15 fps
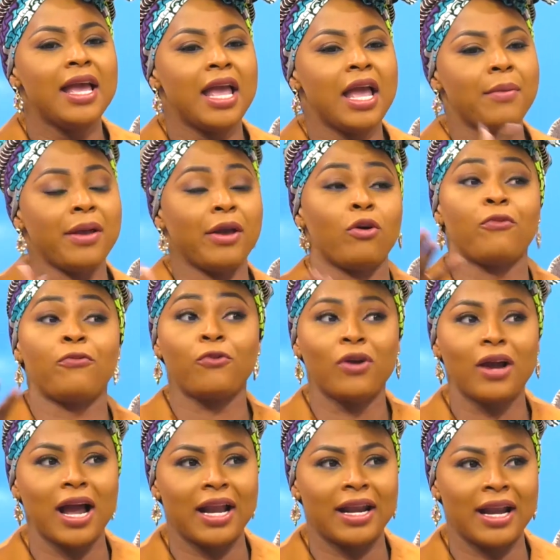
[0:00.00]
Ebe ya
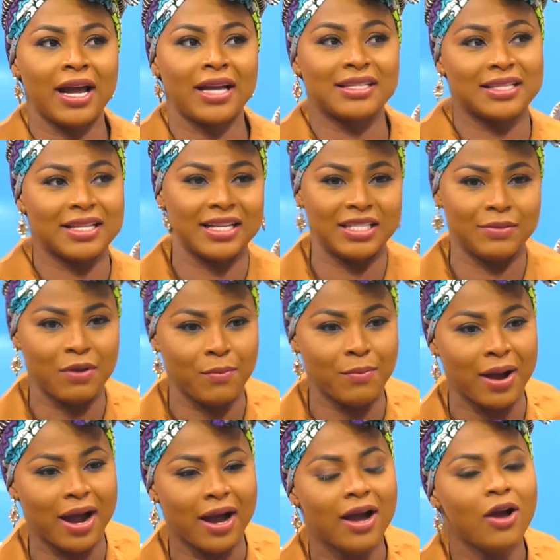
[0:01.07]
kofuka na accident be
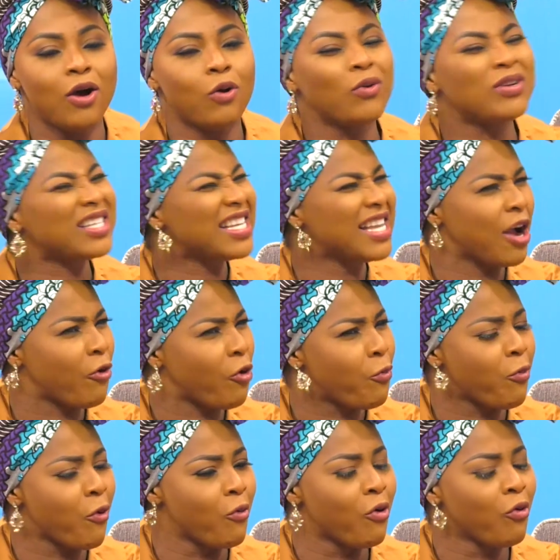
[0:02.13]
ba. Once a nyangu
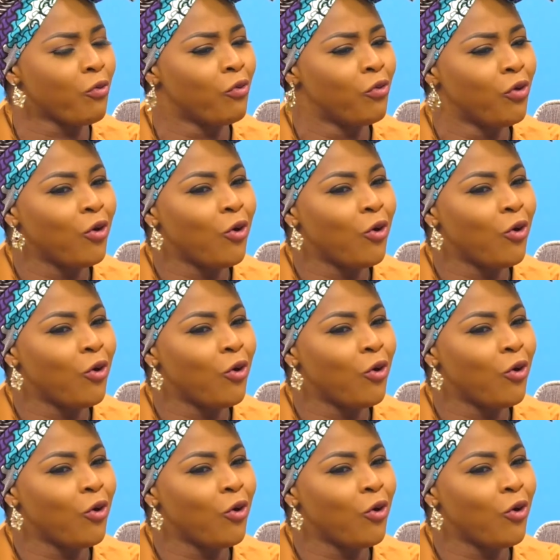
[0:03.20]
pongo.